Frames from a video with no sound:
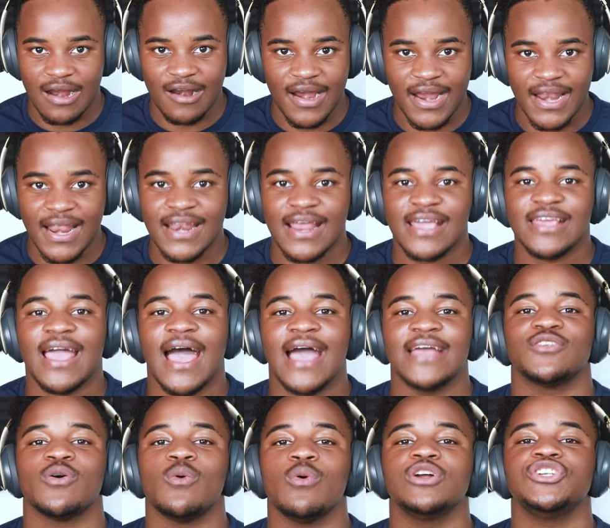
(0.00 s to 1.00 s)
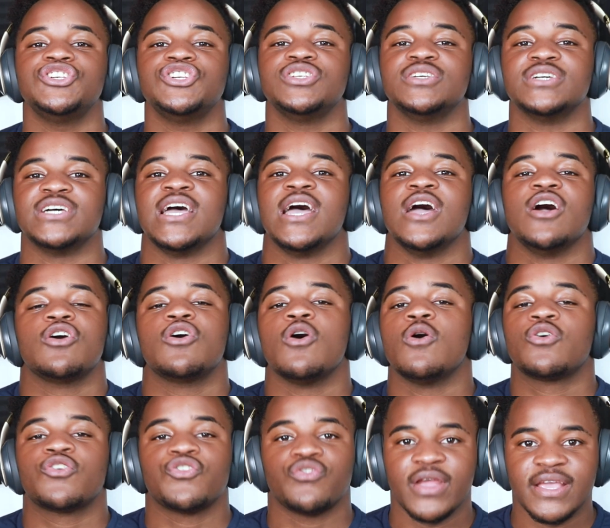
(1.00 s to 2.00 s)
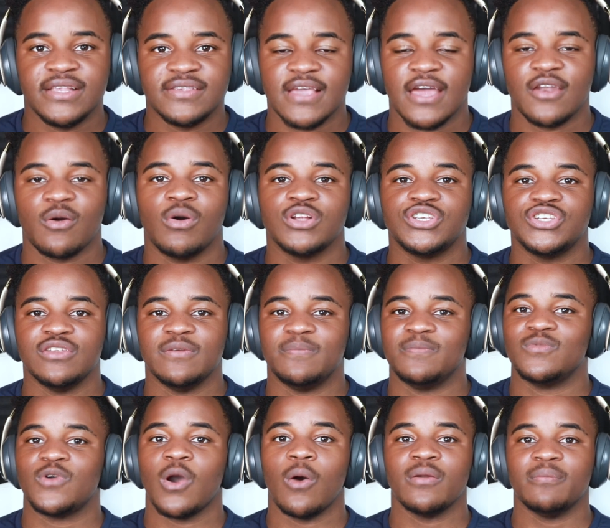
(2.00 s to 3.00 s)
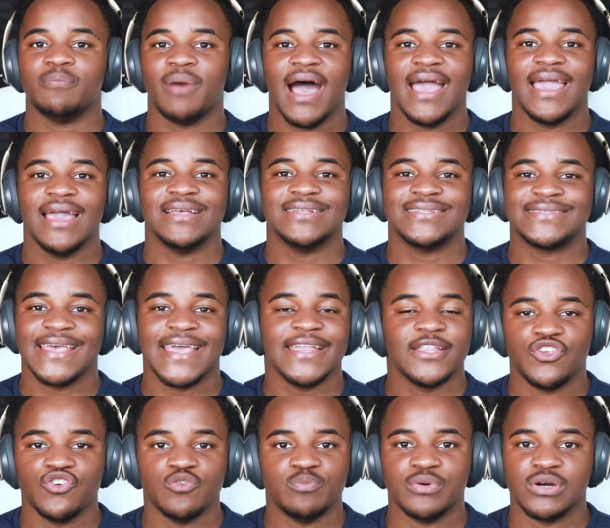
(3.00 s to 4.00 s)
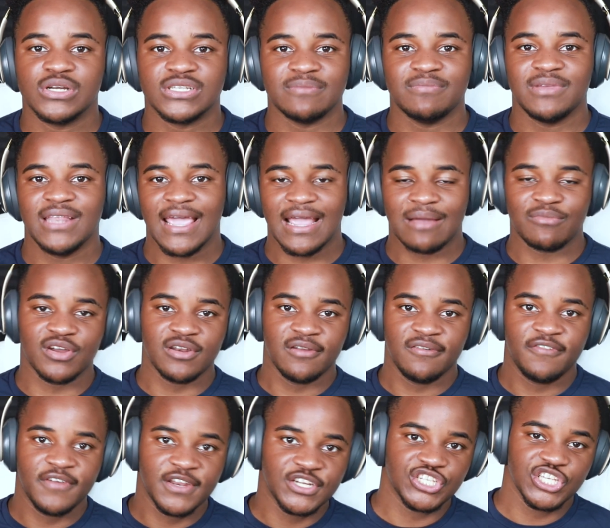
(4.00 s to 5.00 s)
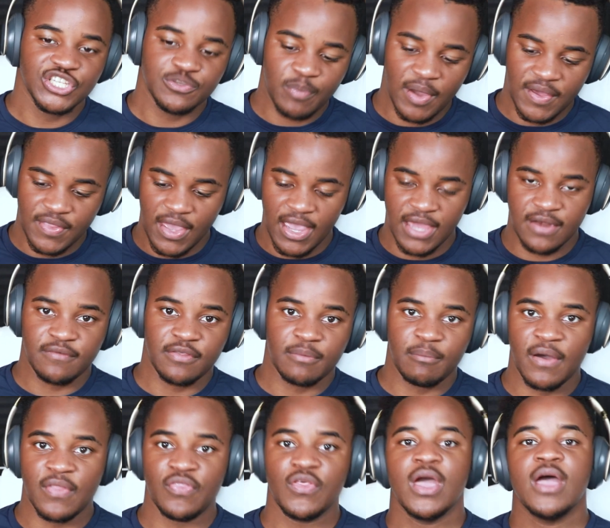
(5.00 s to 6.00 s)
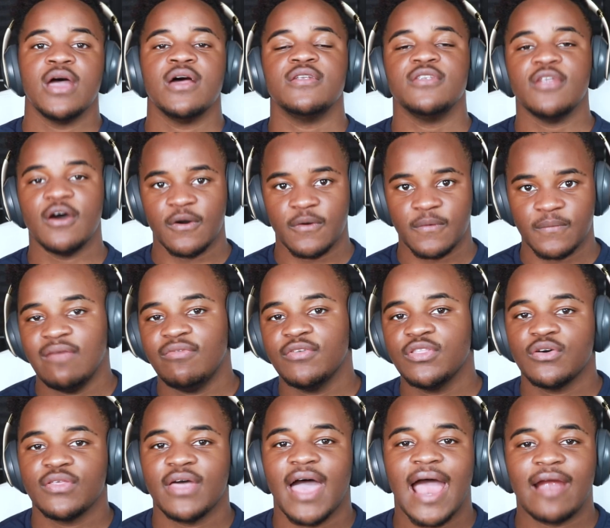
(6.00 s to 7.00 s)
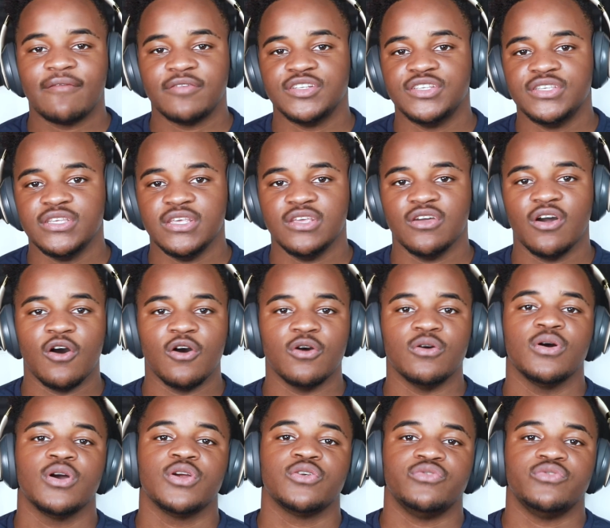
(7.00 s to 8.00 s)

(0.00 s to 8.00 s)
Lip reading: all right? And I don't want you to go crazy. I don't want you to go and buy 10 new books and be like, I'm gonna finish this by the end of the month. No. Even though the average CEO